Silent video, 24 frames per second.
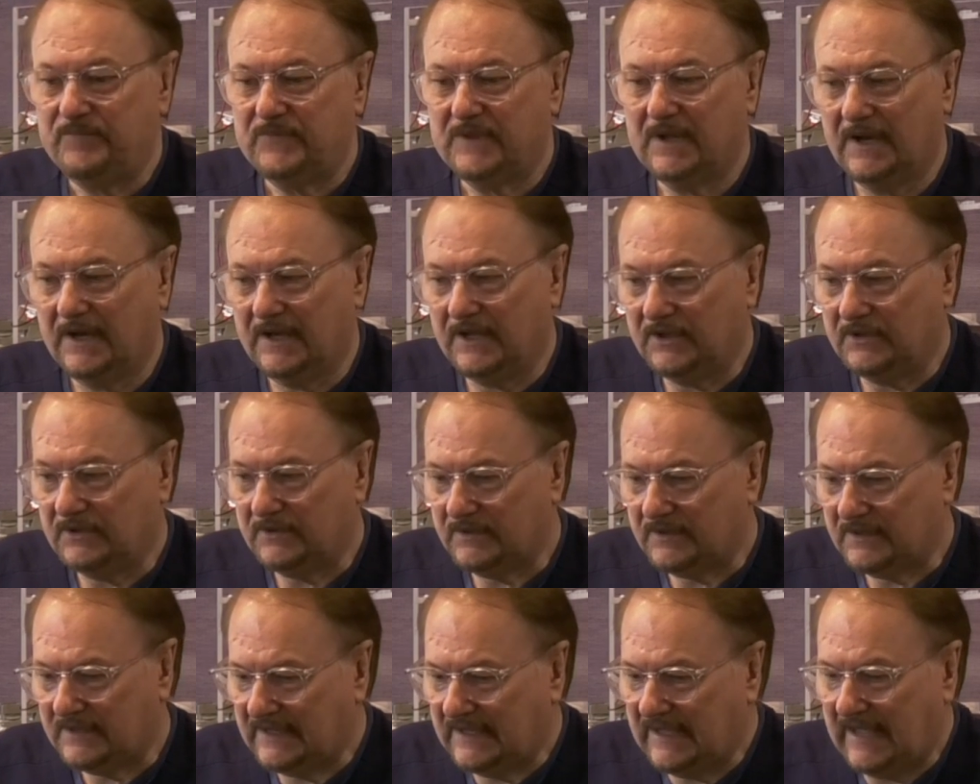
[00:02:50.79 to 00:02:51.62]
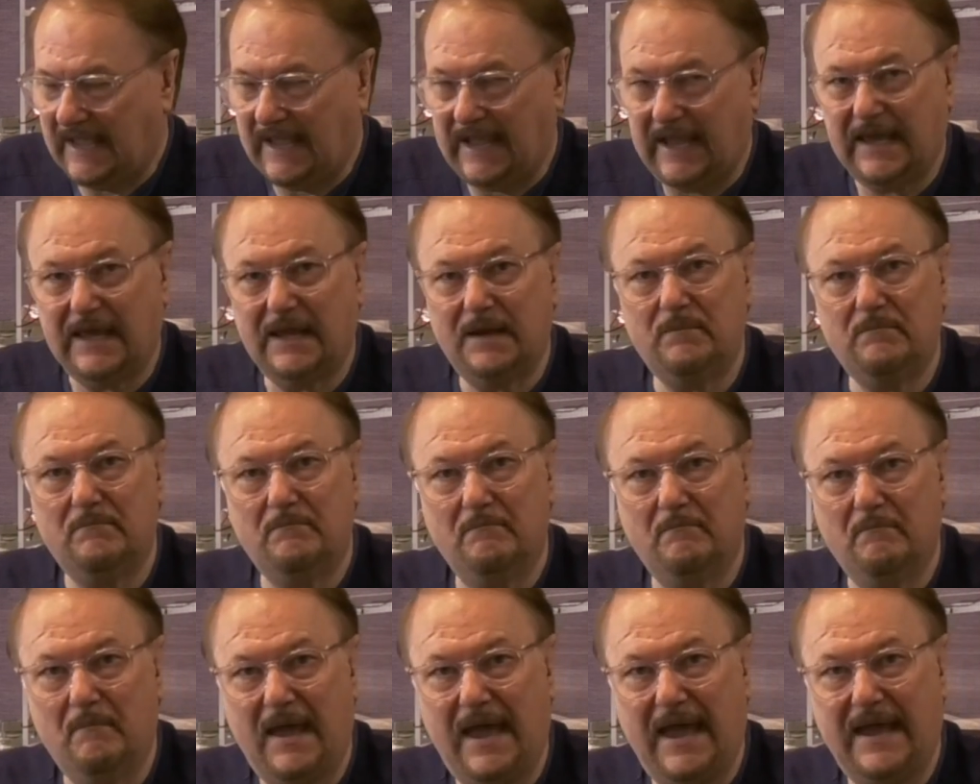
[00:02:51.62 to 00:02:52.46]
Uh, can
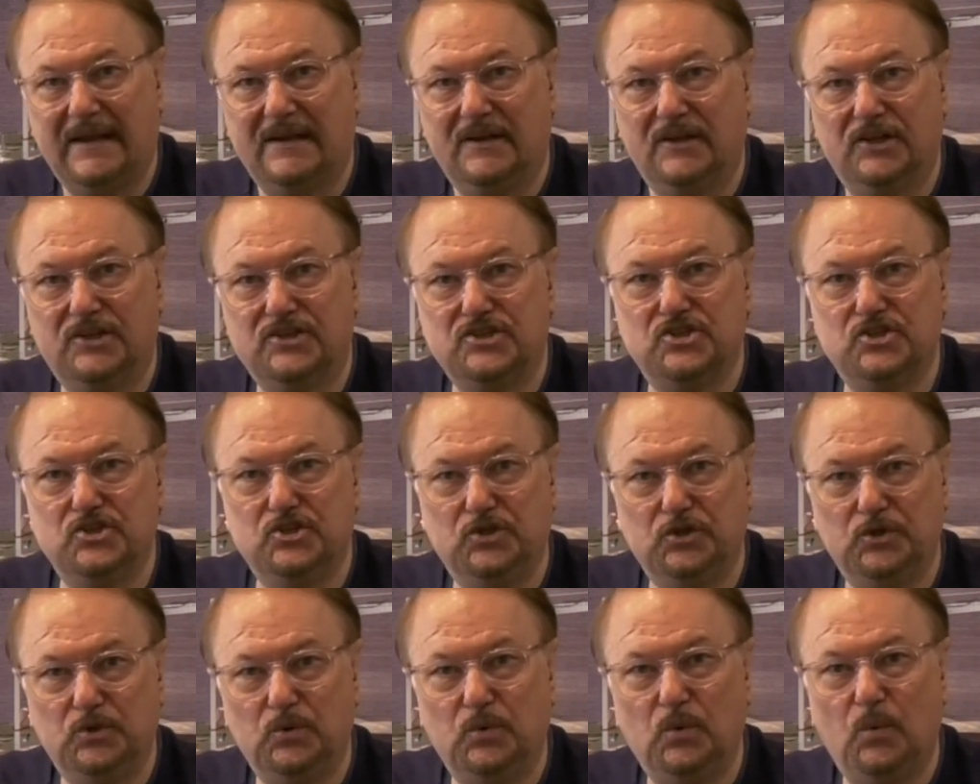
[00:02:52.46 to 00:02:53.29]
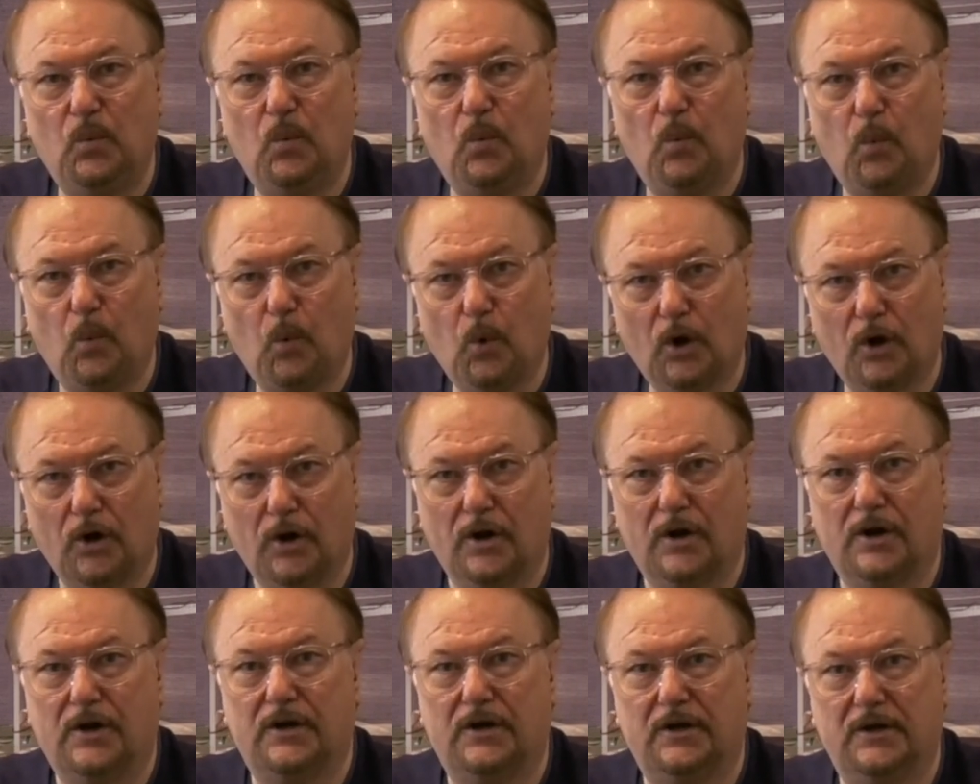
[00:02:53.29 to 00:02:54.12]
magnets do
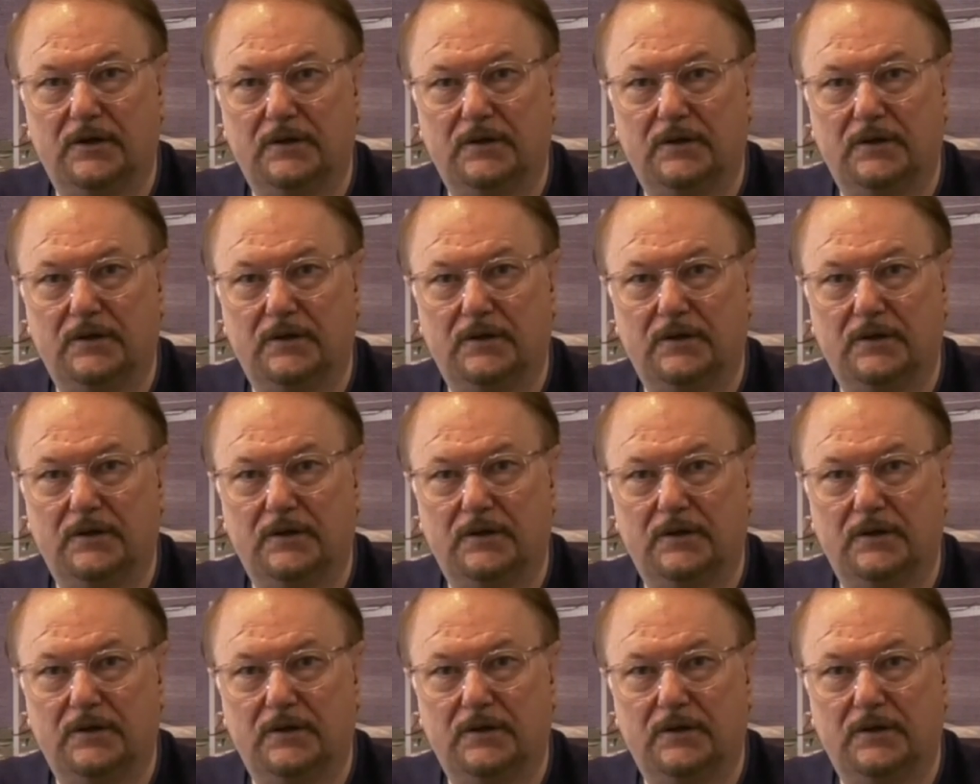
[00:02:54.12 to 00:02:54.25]
work?